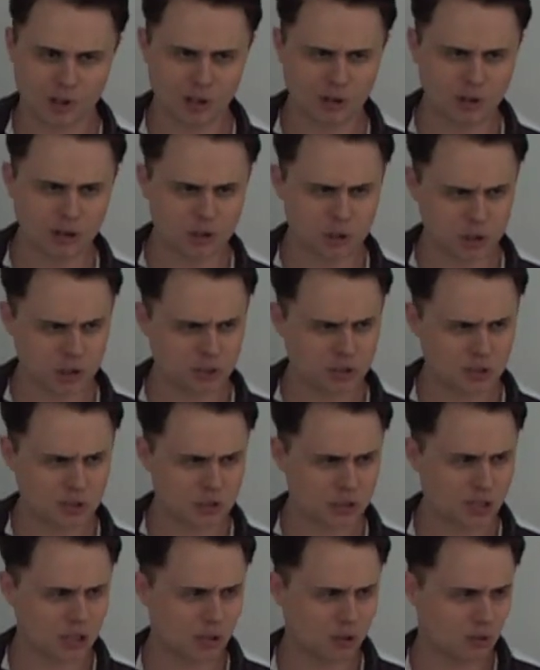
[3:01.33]
how long should this
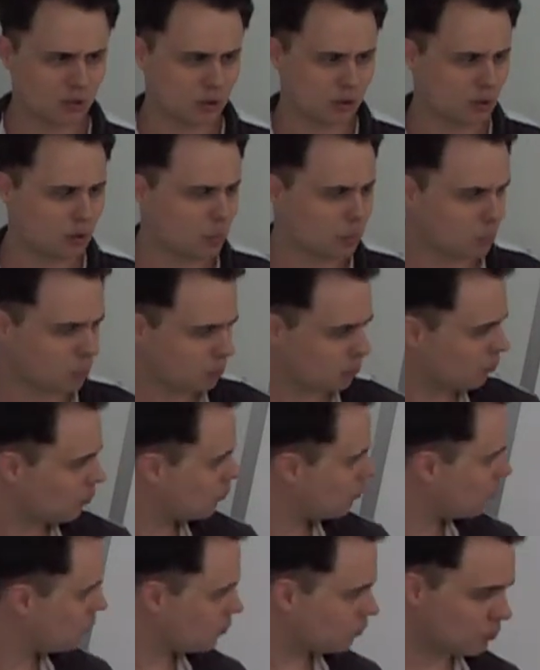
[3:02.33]
take you to do
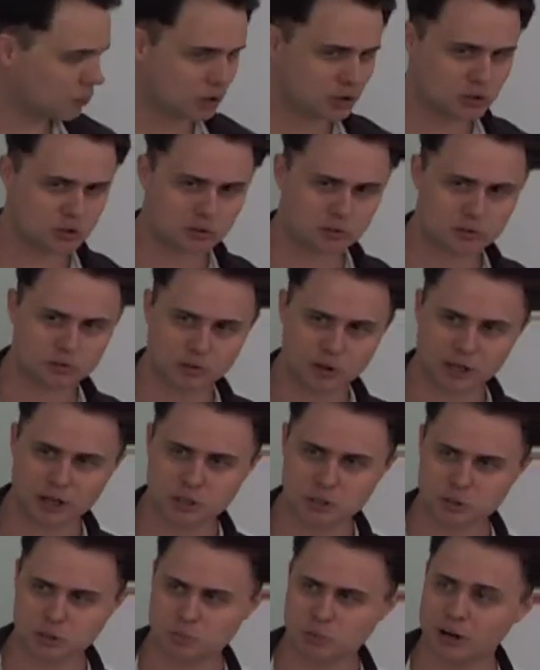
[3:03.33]
once you've
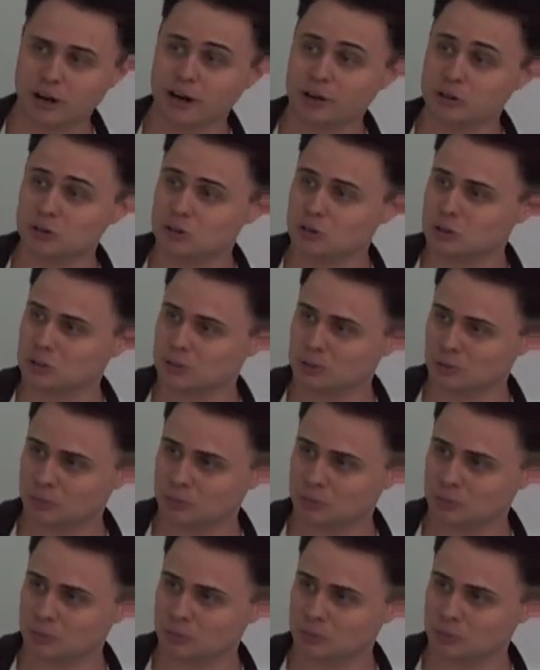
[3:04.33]
actually practiced?